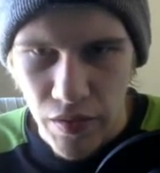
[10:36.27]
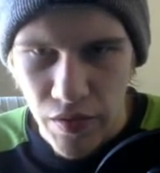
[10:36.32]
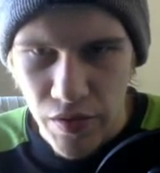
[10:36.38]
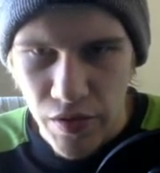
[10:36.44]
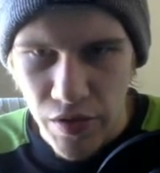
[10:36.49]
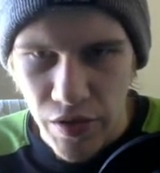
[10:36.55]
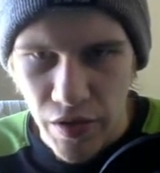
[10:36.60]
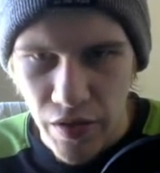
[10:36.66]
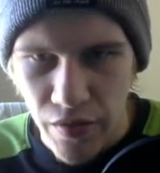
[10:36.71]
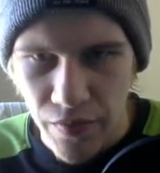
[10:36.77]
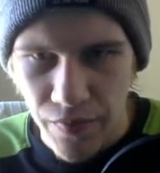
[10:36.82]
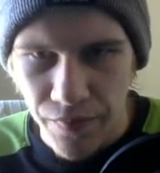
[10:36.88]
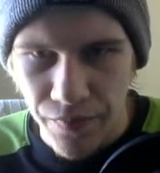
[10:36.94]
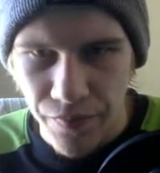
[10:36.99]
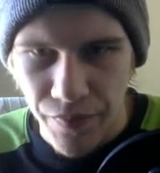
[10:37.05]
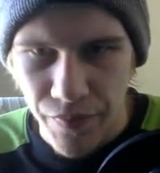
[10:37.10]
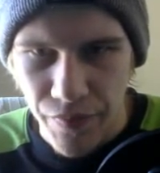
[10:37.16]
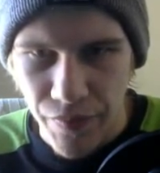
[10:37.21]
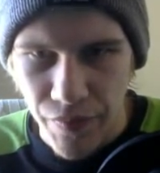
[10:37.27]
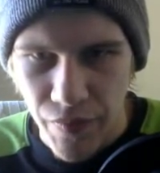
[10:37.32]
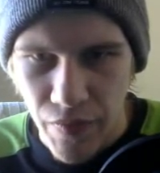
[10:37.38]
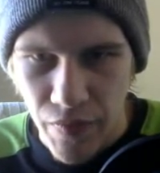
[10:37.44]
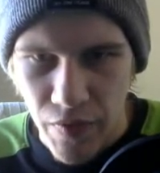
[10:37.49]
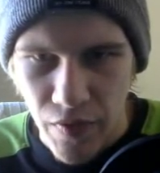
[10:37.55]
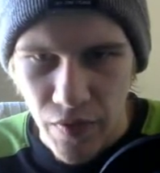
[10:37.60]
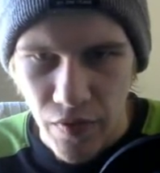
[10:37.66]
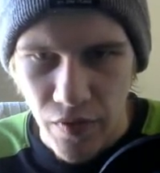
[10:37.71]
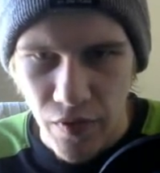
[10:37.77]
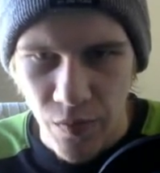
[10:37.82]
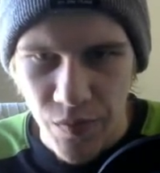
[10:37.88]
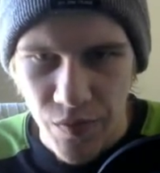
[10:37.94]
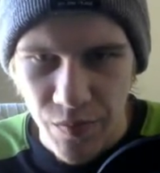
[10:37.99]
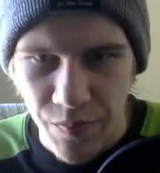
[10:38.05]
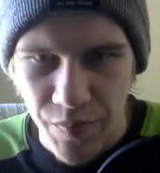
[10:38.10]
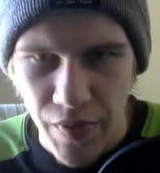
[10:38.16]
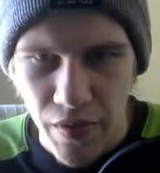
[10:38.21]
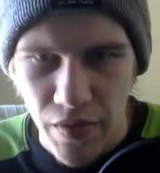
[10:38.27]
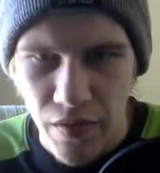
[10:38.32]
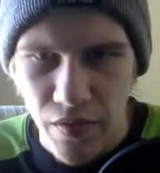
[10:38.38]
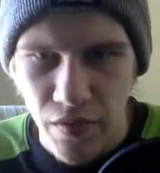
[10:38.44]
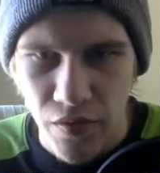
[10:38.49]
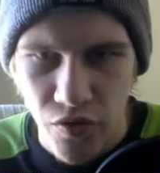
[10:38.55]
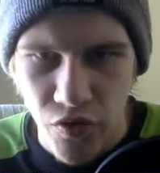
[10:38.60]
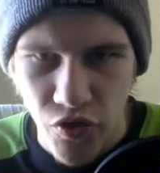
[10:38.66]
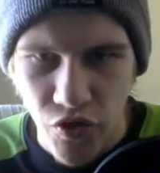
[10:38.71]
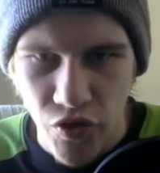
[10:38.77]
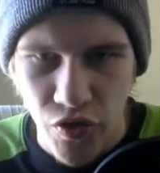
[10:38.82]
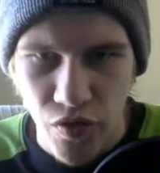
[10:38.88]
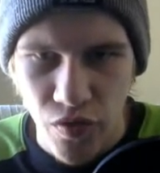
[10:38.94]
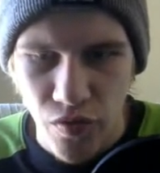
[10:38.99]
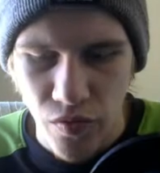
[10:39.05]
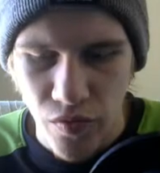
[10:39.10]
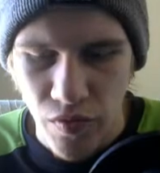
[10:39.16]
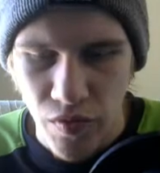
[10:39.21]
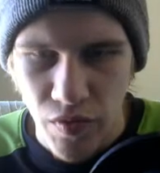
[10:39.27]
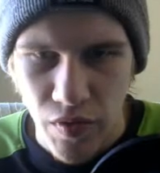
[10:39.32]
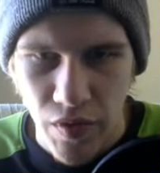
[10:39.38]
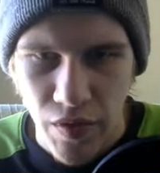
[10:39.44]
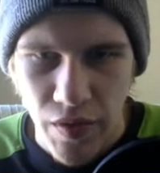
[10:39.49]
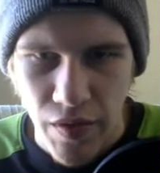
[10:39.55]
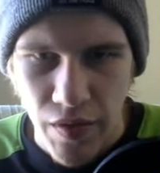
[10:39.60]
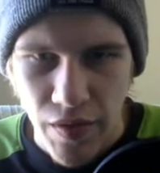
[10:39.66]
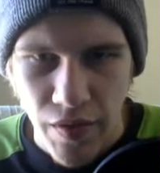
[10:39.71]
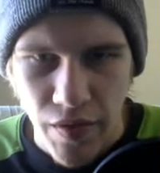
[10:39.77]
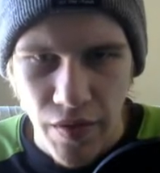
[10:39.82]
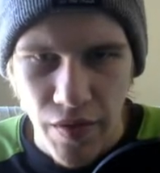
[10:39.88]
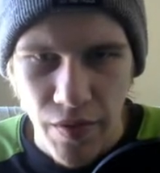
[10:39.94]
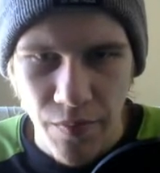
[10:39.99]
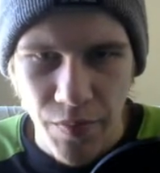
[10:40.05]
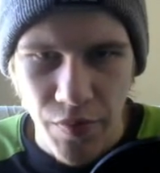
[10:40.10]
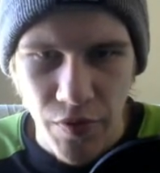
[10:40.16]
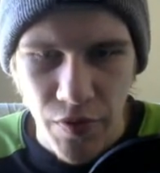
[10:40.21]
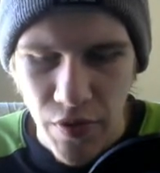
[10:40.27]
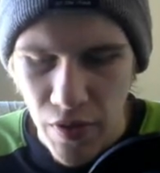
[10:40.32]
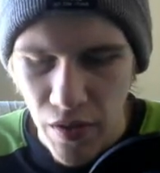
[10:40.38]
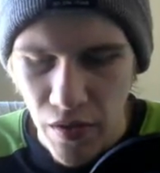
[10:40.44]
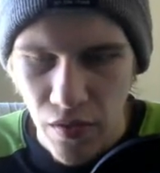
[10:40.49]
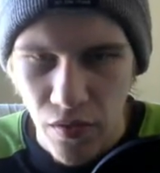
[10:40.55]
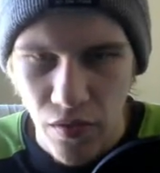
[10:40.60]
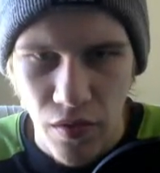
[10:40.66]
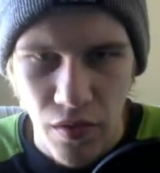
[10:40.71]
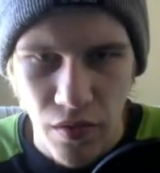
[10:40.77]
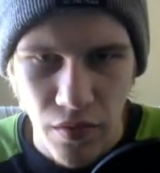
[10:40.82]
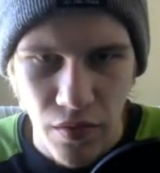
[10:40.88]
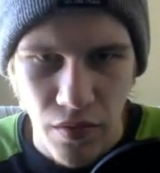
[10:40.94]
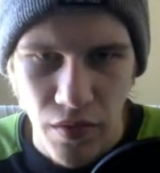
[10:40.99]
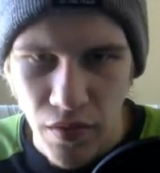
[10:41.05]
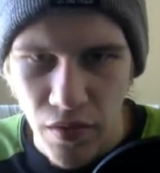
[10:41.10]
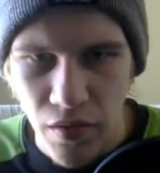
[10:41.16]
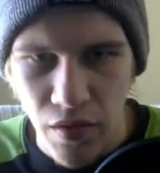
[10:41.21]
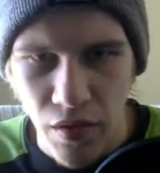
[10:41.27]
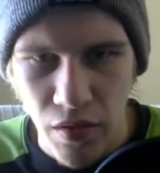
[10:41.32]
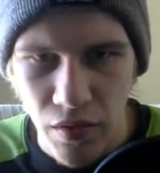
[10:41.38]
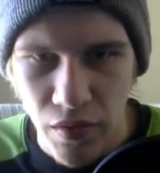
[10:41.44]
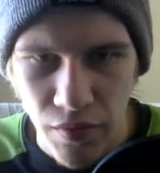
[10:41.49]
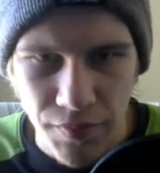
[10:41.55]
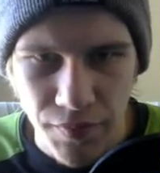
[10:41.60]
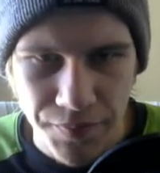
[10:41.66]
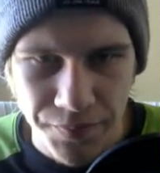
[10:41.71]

j option pane dot show input dialog null.